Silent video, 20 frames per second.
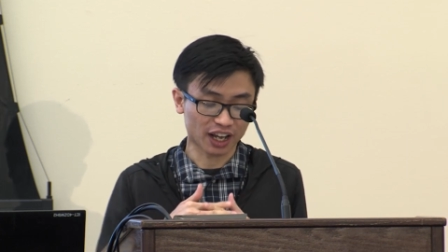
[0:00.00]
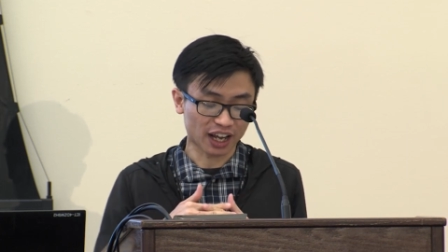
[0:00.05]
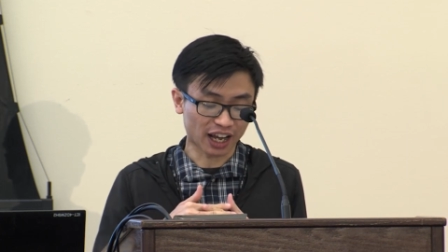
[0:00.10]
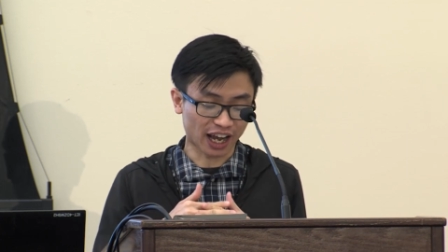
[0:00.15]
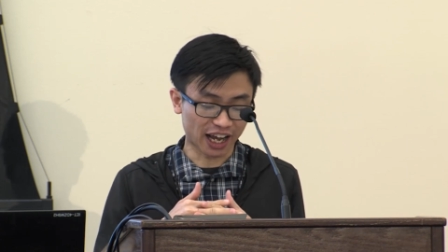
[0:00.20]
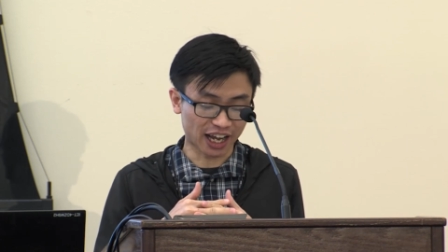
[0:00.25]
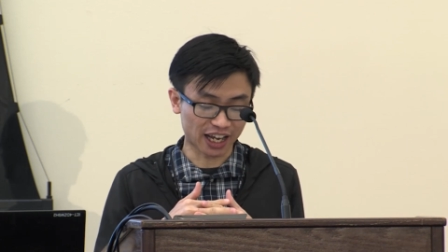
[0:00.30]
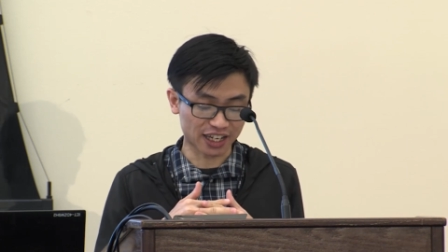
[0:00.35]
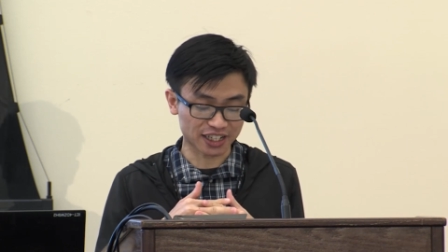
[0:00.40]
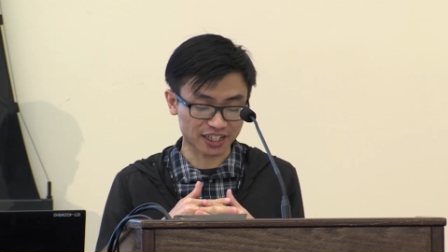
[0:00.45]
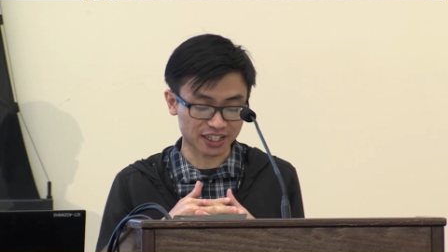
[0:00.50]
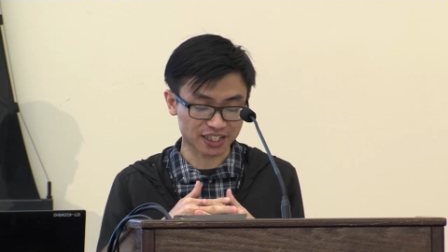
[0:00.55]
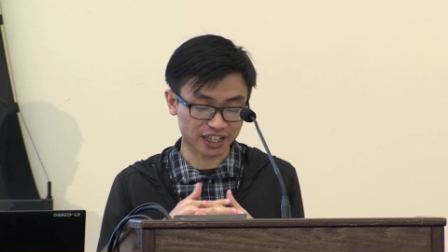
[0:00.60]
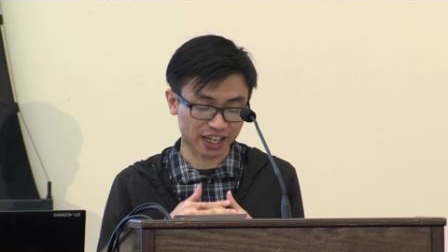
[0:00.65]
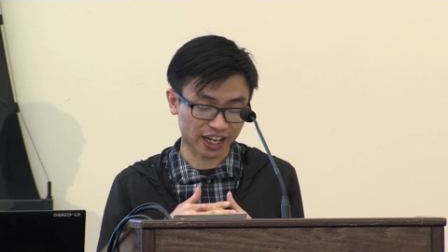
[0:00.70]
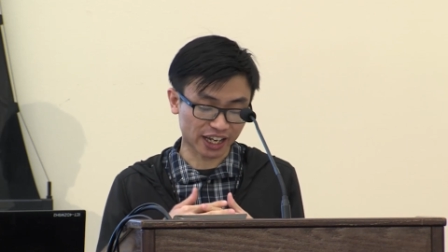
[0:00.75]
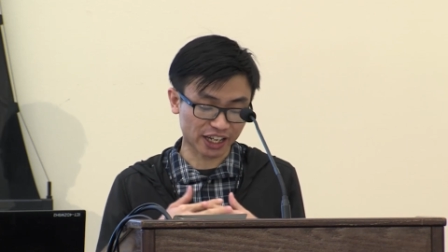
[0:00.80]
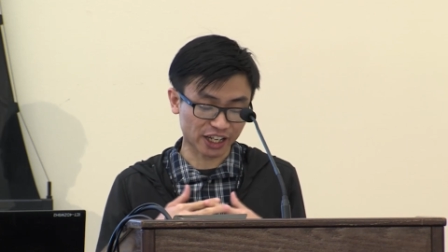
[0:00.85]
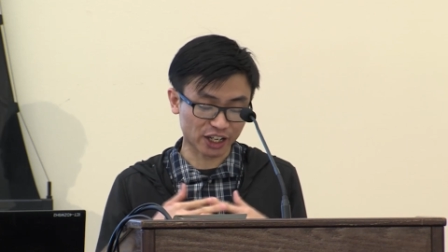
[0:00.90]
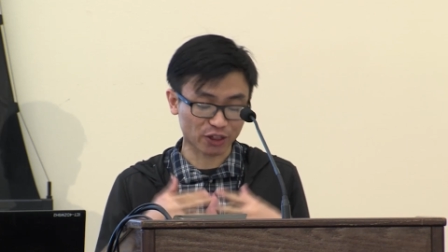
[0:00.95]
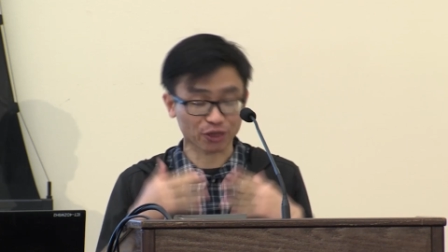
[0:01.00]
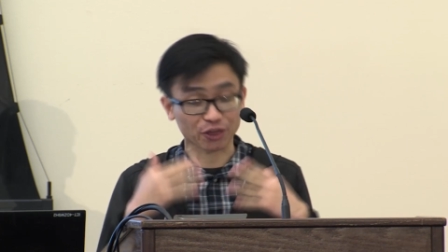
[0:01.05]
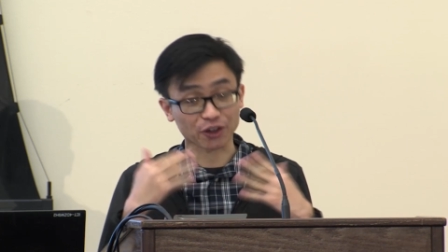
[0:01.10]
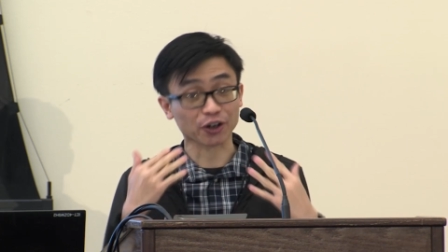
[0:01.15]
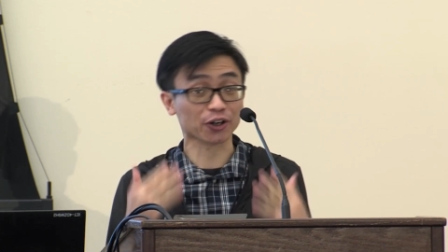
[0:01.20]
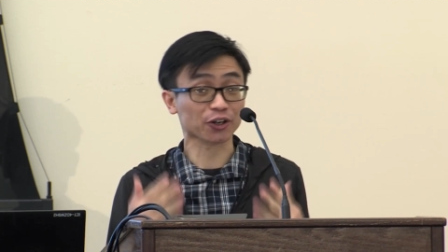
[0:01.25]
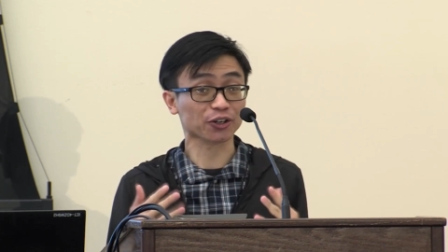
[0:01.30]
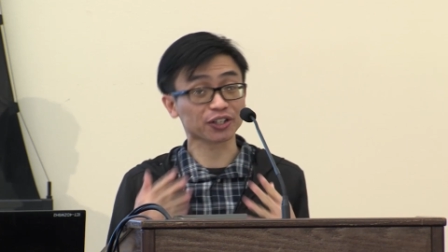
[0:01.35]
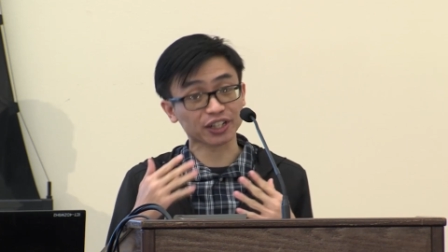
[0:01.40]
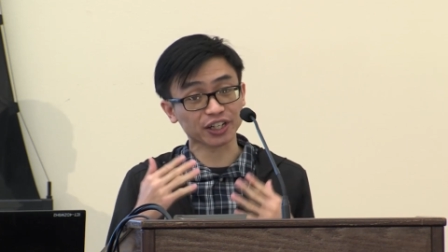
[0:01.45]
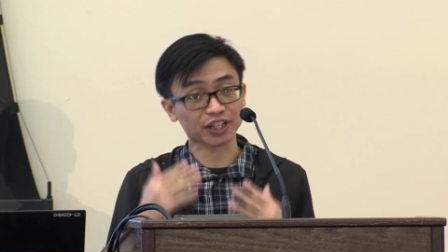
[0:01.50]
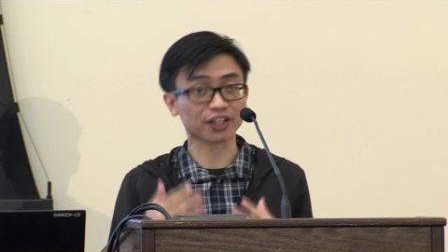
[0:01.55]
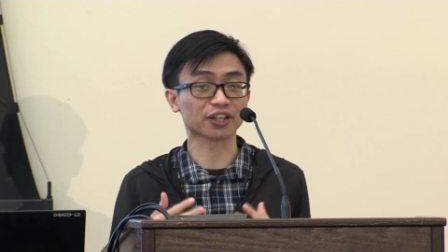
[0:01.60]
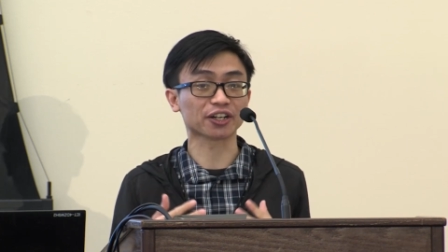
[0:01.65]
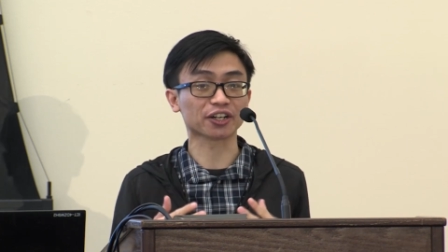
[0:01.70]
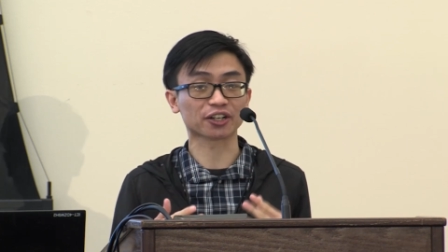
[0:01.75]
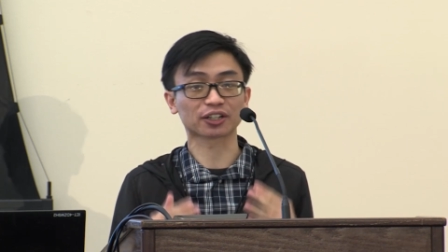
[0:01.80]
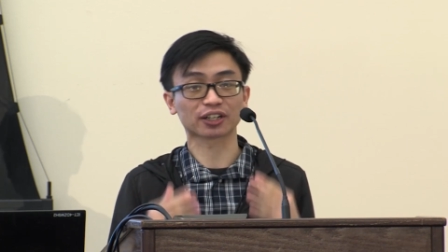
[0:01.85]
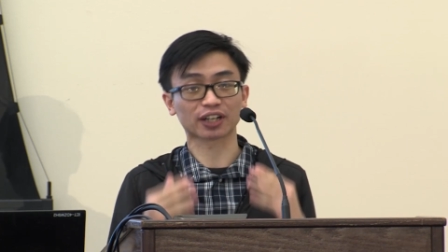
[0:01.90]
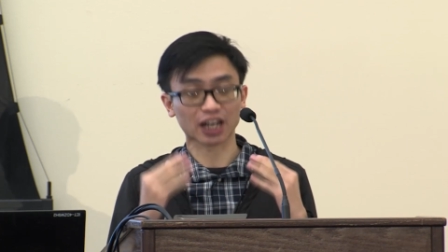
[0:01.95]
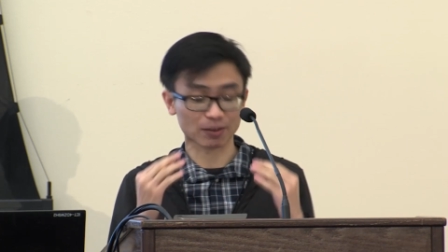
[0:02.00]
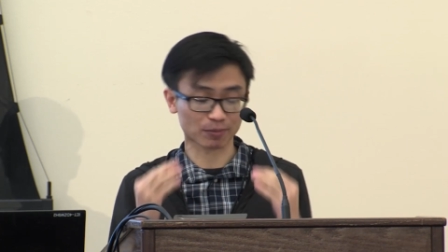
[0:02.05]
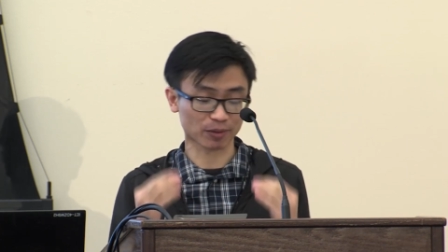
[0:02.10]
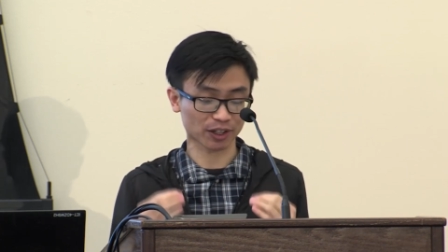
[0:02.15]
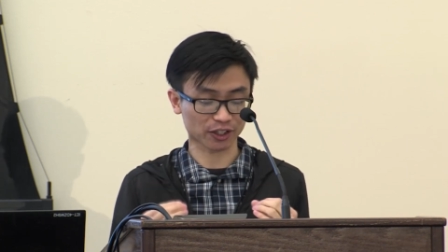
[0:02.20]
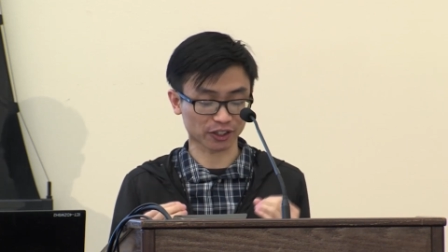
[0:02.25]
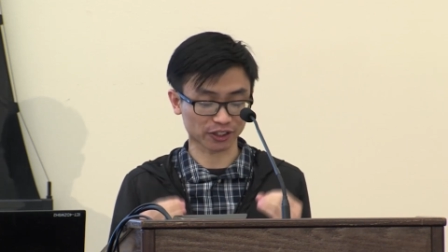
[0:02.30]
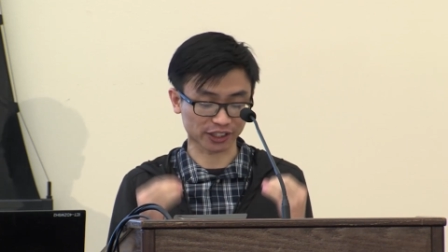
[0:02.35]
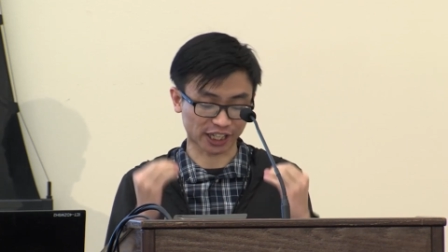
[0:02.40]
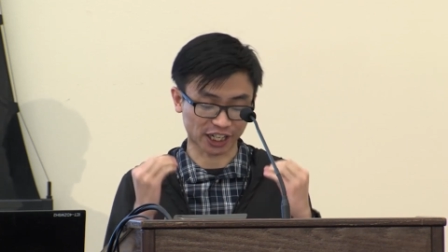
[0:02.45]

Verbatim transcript: as a third year chemical